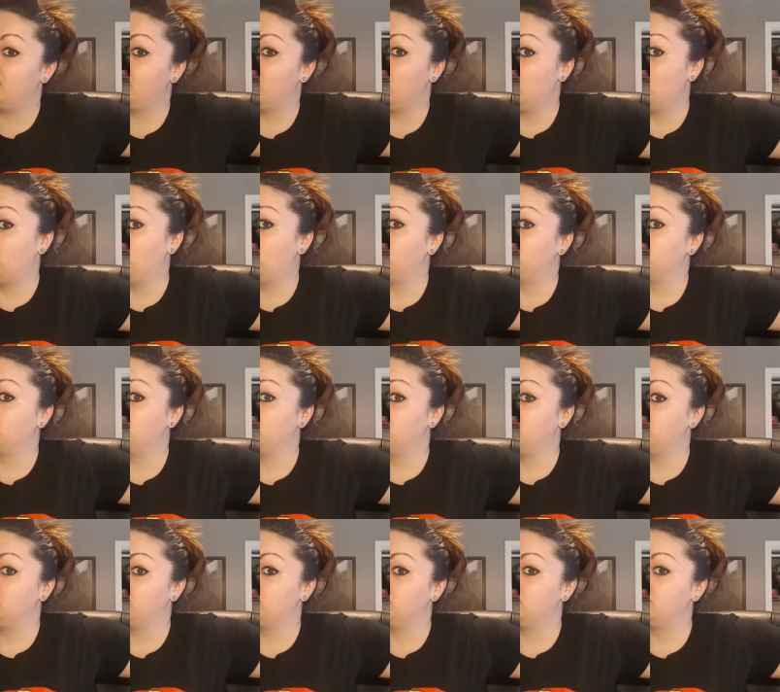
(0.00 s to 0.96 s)
you know,
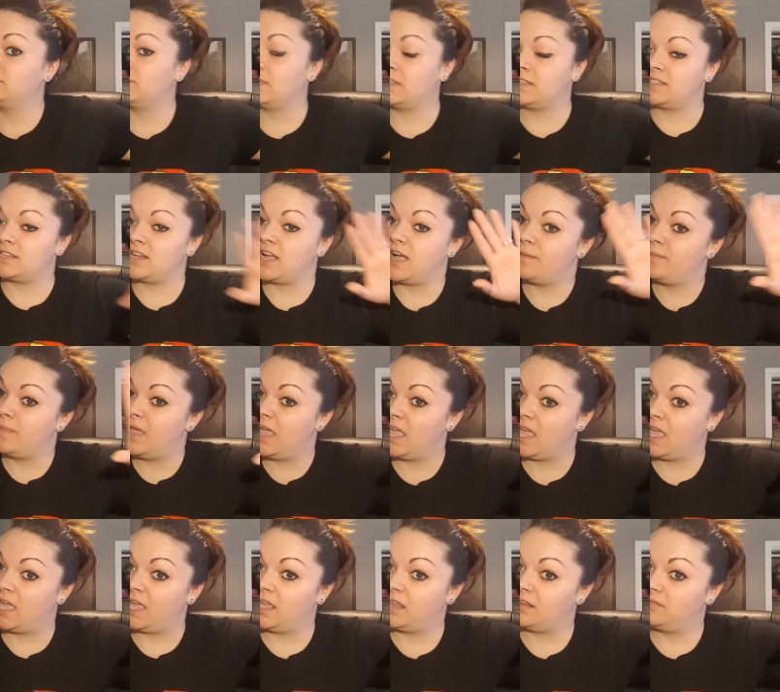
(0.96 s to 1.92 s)
let's not
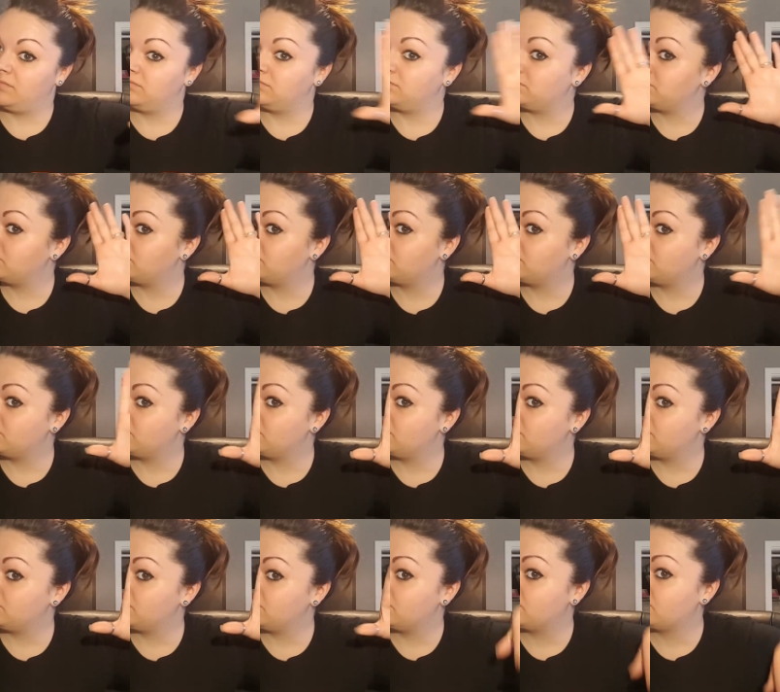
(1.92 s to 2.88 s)
make it
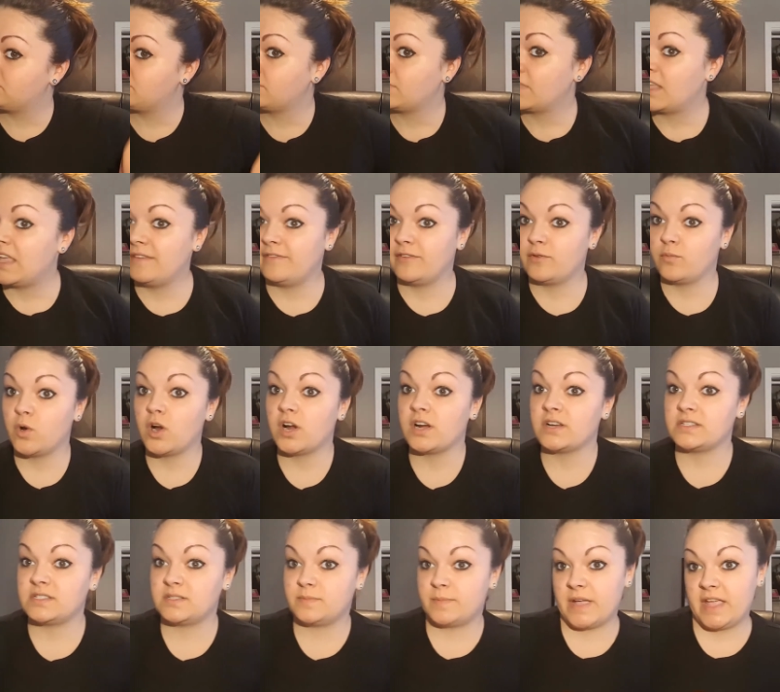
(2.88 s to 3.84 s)
even
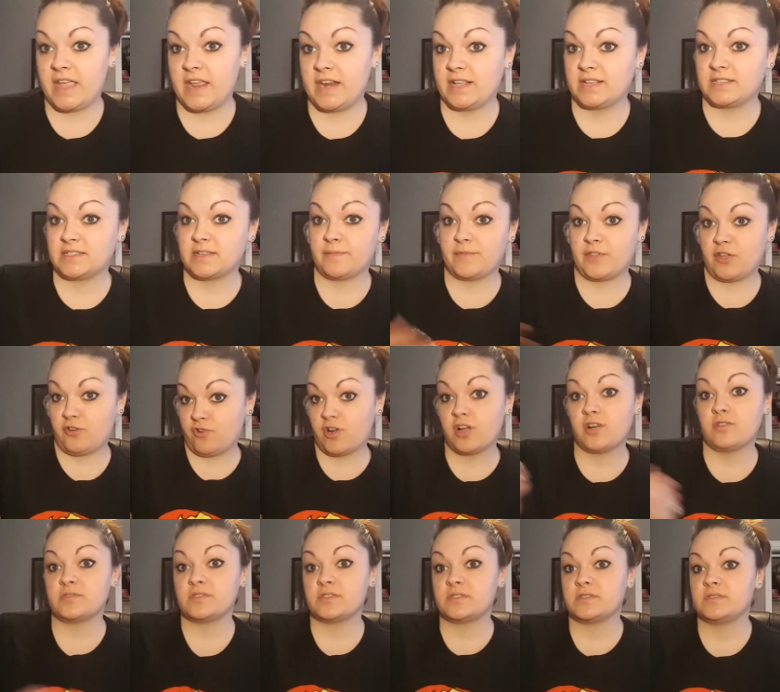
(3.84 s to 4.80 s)
worse by eating something
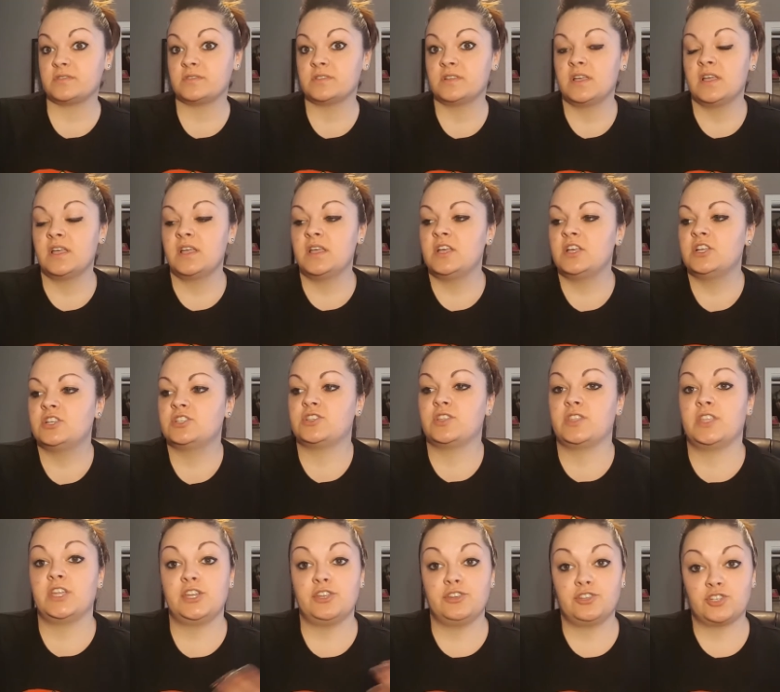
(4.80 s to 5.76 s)
gross. So
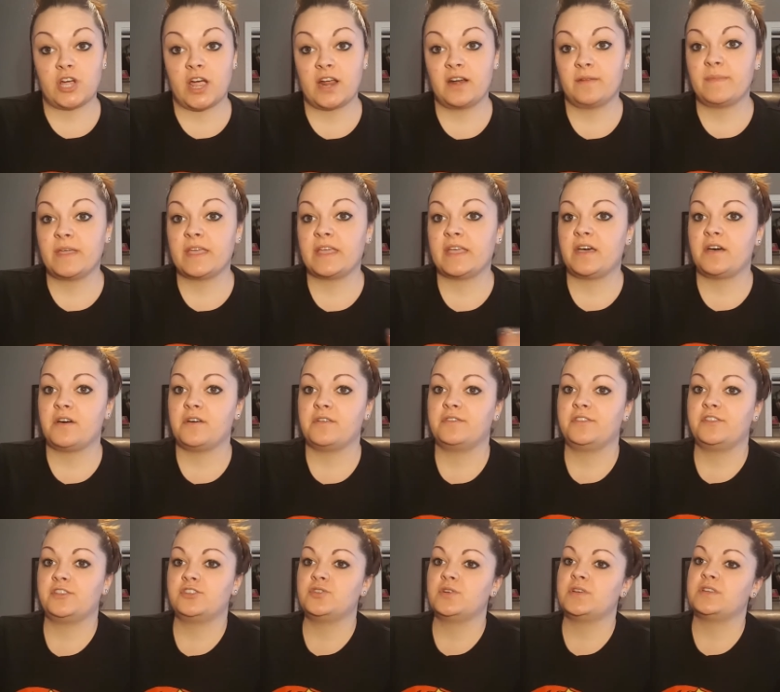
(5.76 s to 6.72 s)
then you try to make a
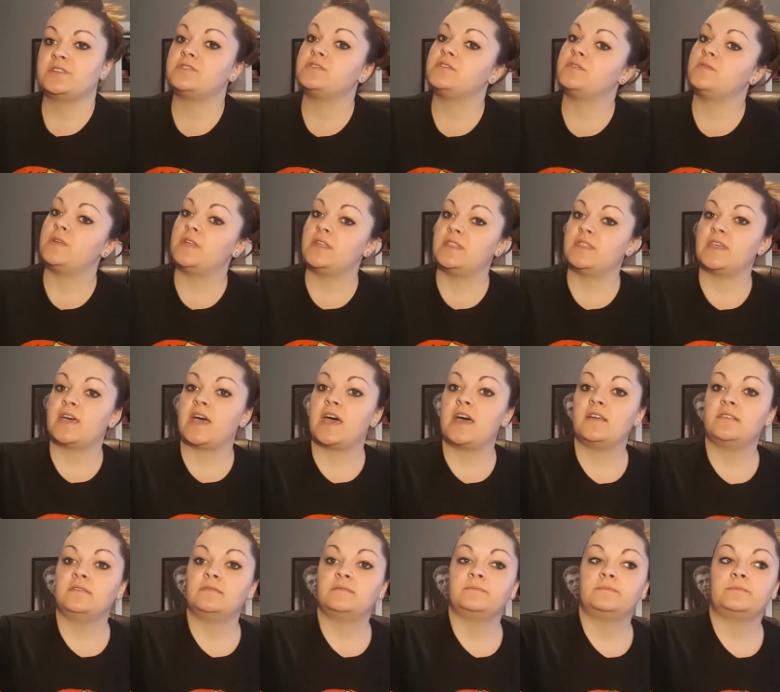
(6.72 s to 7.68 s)
healthy choice. You eat
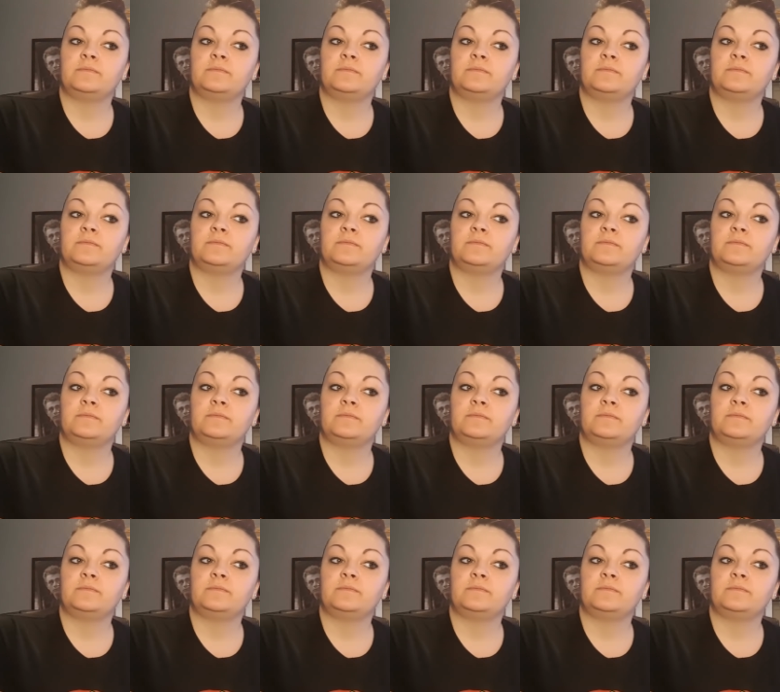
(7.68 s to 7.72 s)
that.